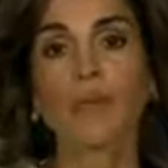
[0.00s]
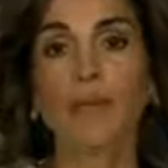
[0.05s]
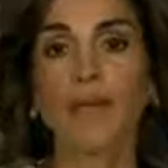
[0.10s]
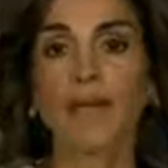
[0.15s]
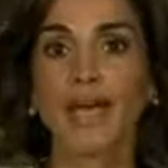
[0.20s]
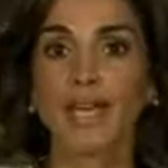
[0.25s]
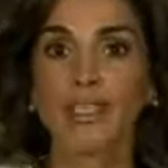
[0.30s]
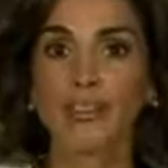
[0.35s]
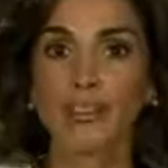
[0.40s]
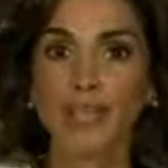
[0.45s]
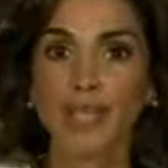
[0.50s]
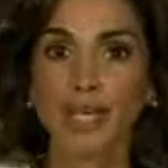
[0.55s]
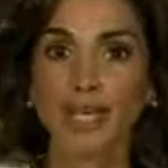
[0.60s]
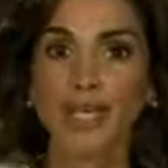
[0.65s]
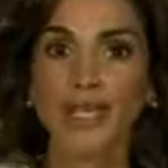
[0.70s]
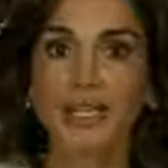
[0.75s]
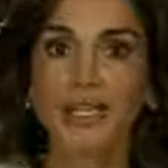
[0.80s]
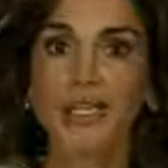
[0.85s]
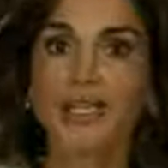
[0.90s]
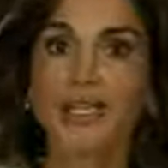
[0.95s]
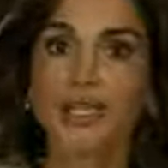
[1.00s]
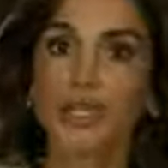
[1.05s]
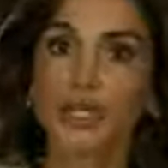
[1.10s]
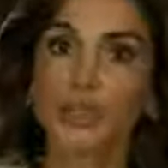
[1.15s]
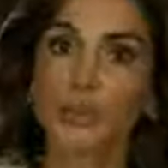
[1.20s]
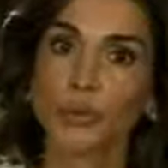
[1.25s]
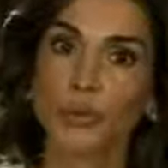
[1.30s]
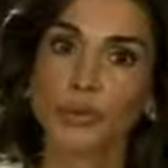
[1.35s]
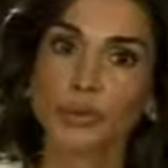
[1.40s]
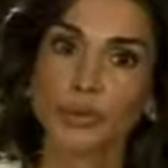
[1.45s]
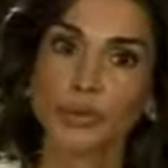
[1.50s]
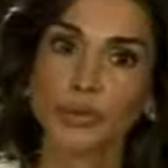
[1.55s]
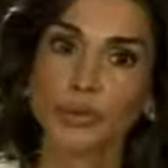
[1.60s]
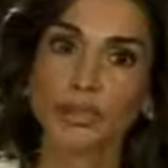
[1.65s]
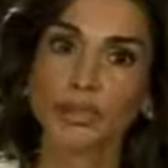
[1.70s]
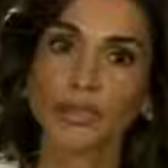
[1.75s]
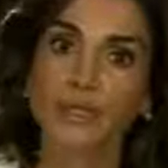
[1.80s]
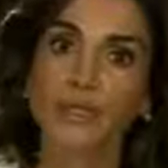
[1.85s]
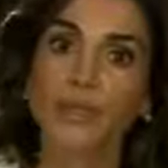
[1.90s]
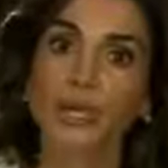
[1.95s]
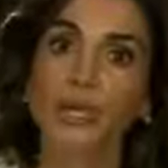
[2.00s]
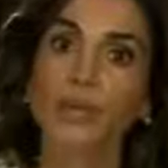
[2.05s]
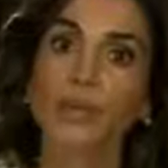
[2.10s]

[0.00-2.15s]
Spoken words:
By educating and including women,